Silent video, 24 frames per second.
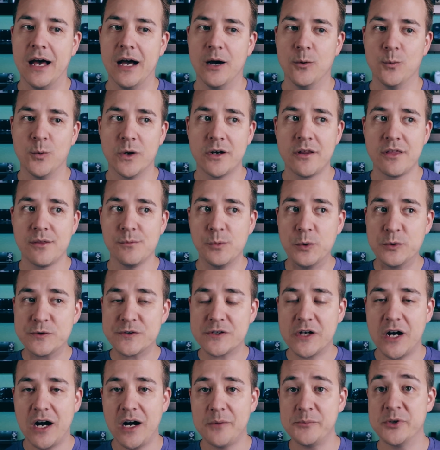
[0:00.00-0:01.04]
One of the
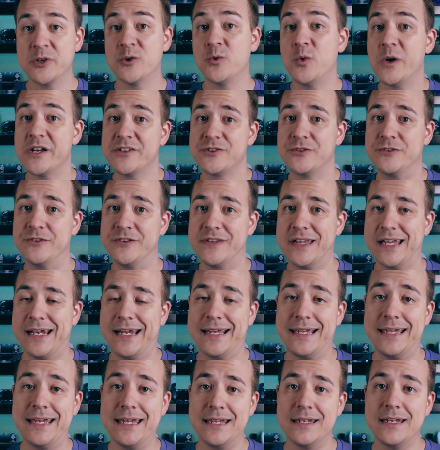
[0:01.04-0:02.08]
most common questions that
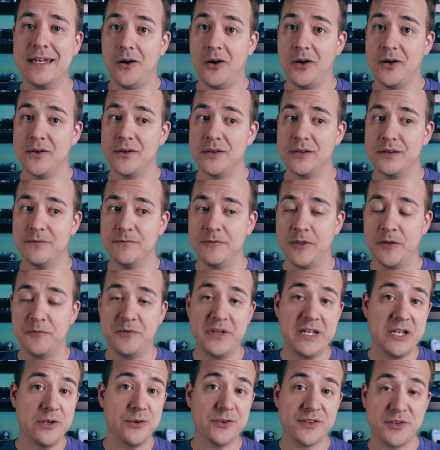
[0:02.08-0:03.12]
I get on the
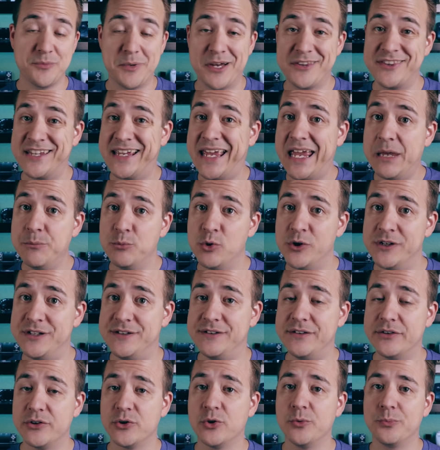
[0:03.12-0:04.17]
videos about the Game Boy
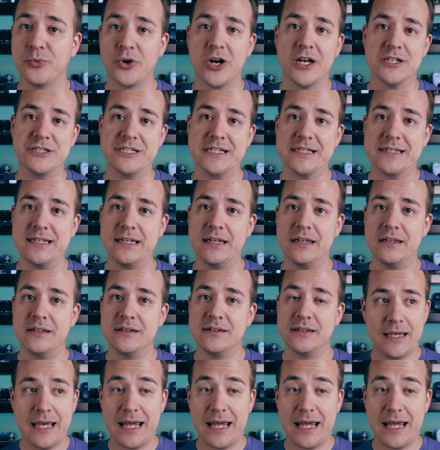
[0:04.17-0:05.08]
Zero project is,